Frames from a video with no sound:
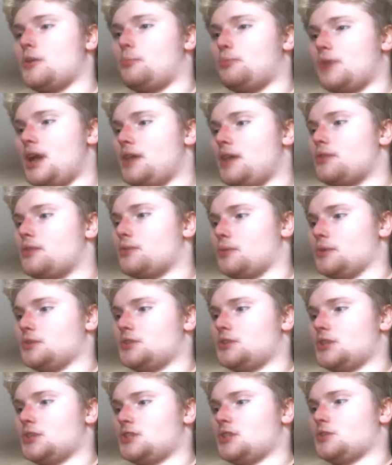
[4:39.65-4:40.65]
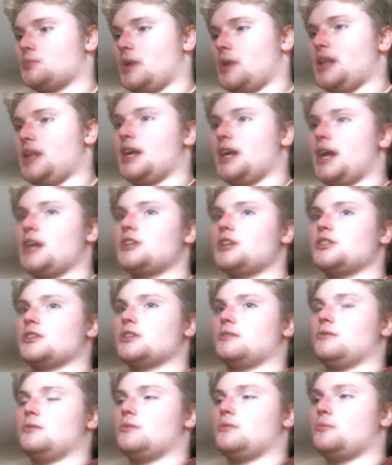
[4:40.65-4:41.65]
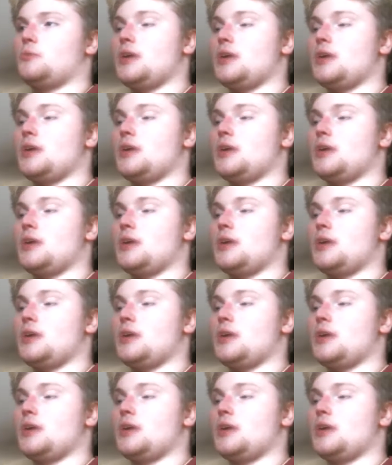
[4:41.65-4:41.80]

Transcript: breakthroughs, such as radiation.